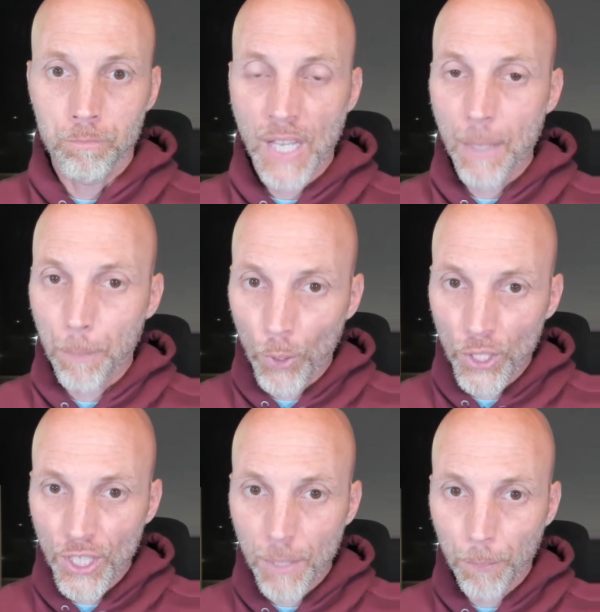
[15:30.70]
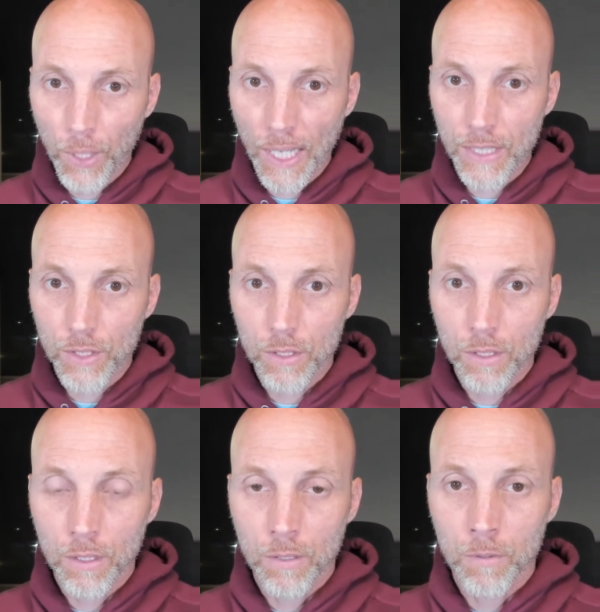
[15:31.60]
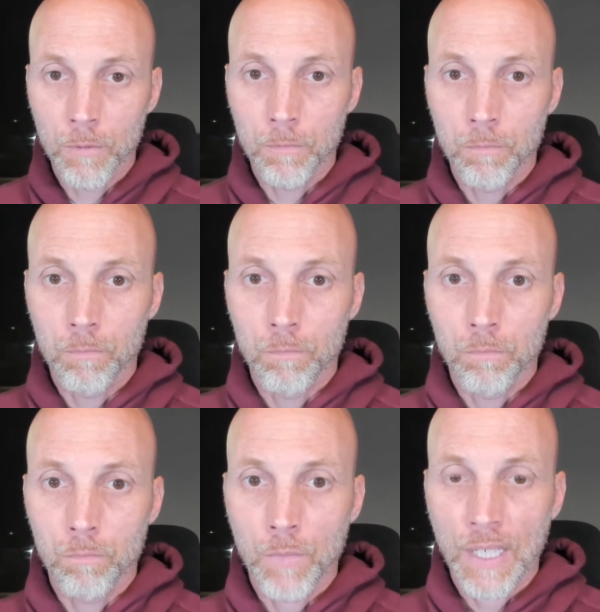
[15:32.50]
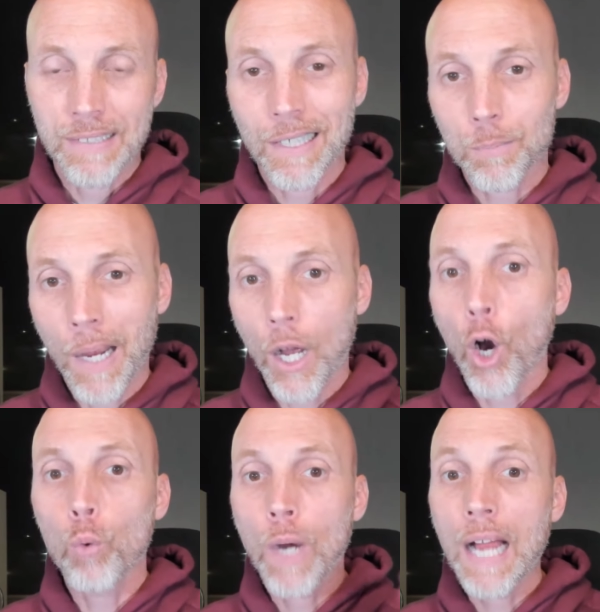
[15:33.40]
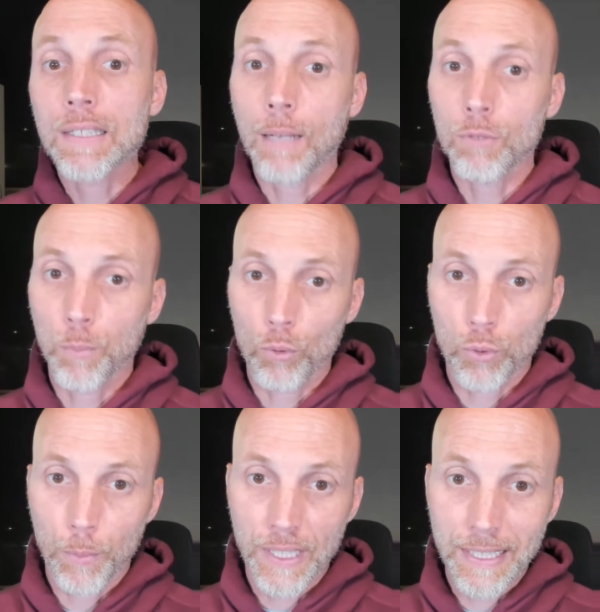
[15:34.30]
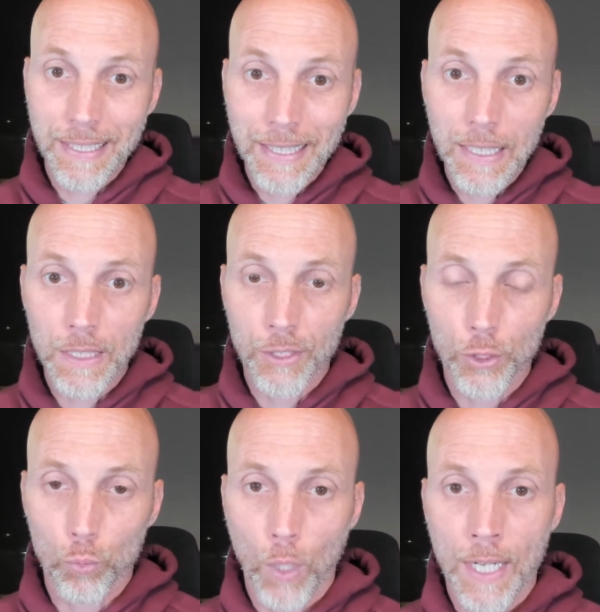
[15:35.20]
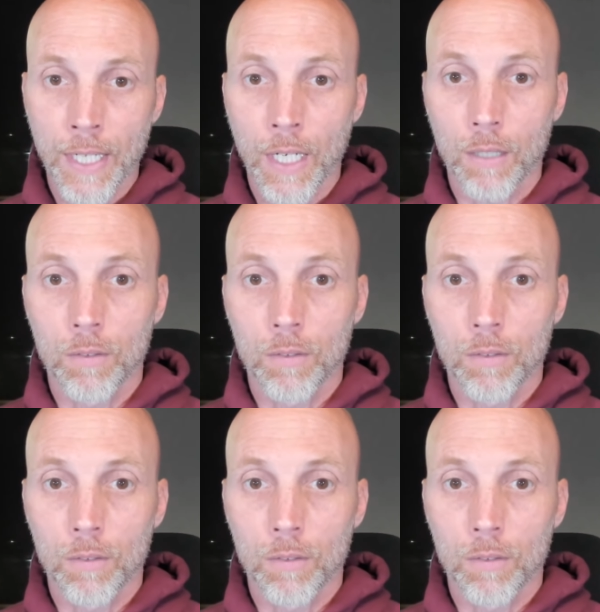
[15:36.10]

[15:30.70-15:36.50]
He put it in place. He says, by all rights, I'm supposed to be killing you right now.